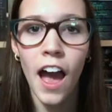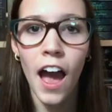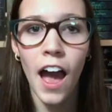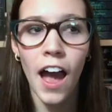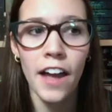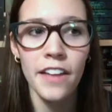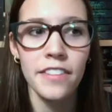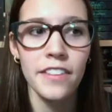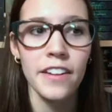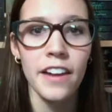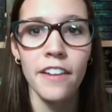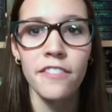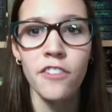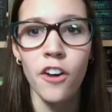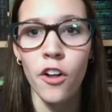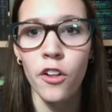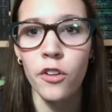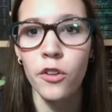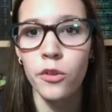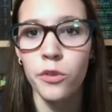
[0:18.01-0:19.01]
I think I
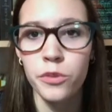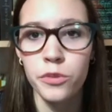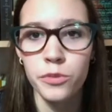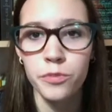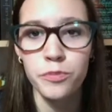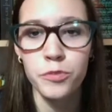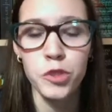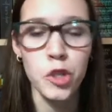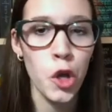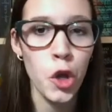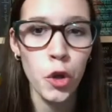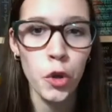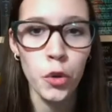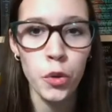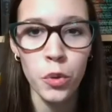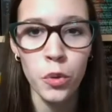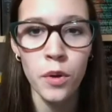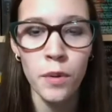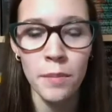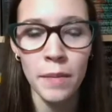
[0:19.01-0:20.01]
followed
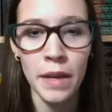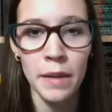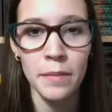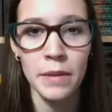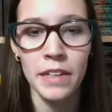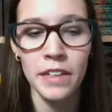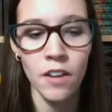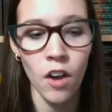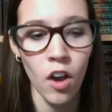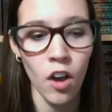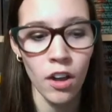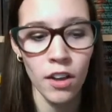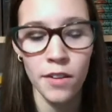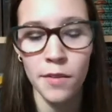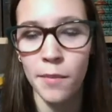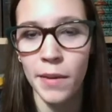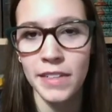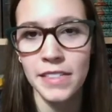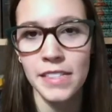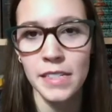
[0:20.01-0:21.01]
2 maybe
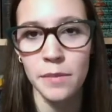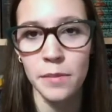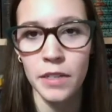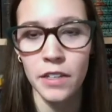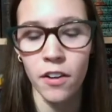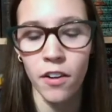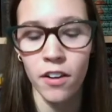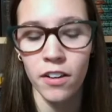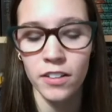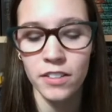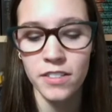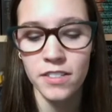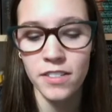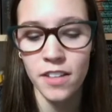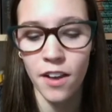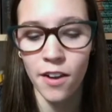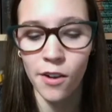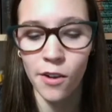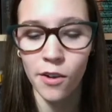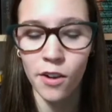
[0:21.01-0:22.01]
on my TBR,
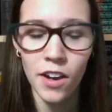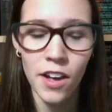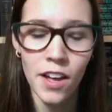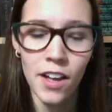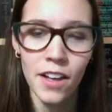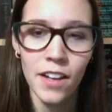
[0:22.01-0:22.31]
so